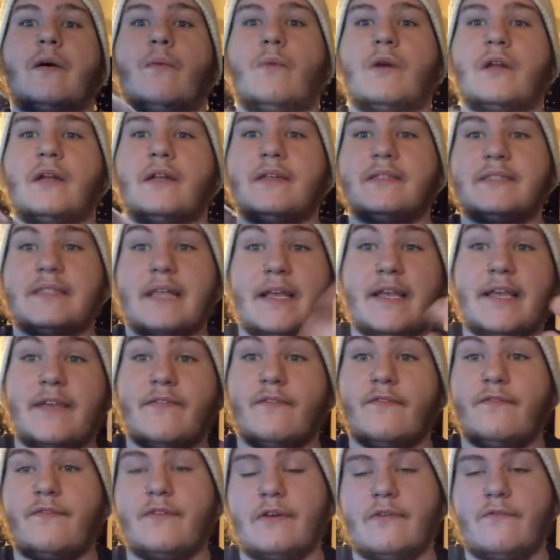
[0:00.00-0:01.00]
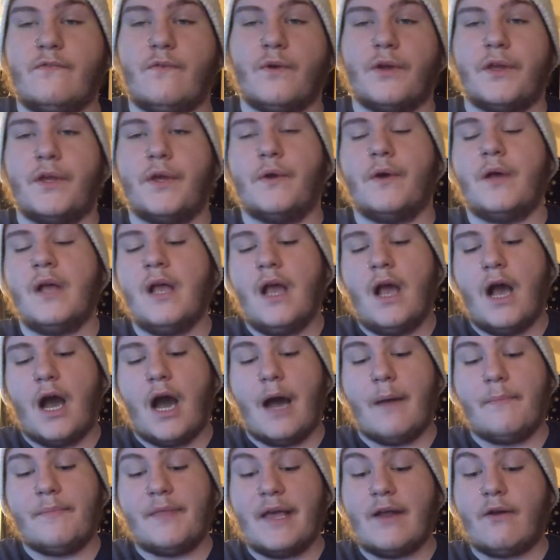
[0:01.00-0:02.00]
on what it is they even feel for you
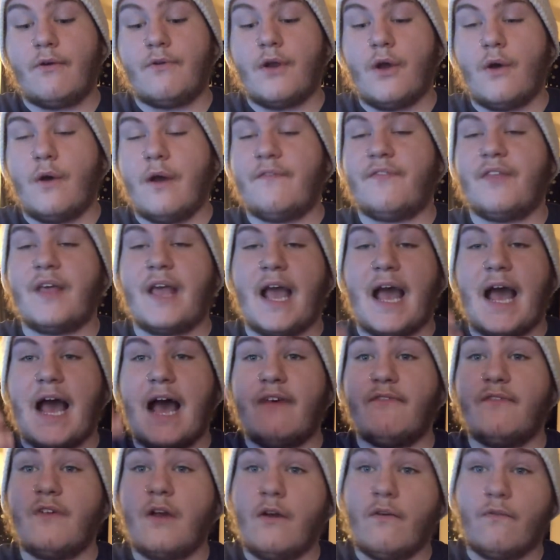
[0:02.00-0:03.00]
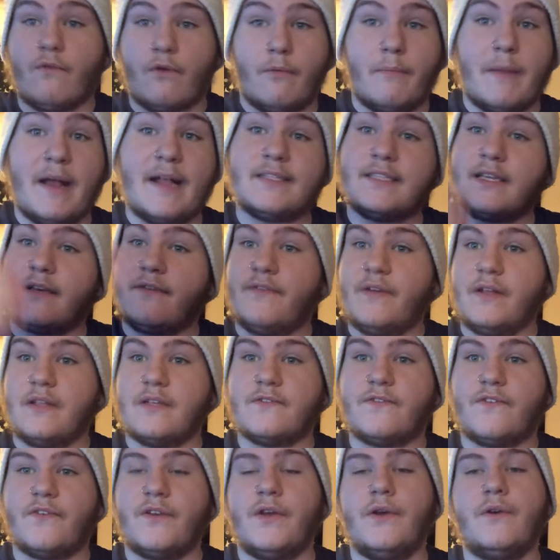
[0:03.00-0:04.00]
um, they don't know if they have romantic
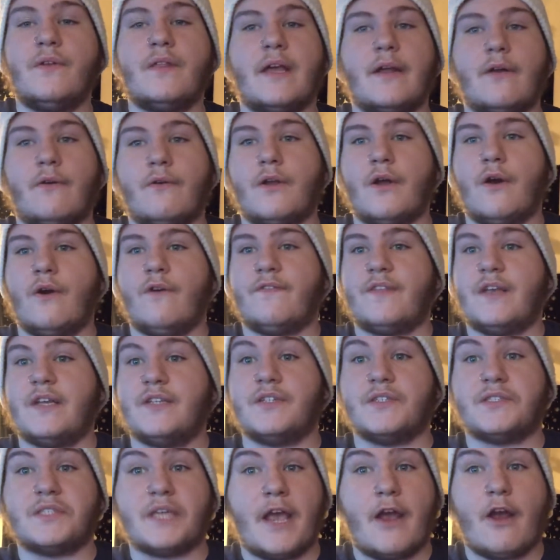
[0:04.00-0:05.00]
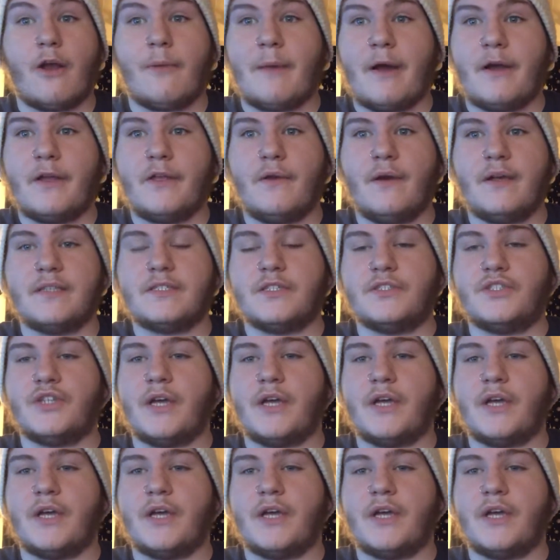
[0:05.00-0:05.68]
feelings for you they don't know if they just care about you as a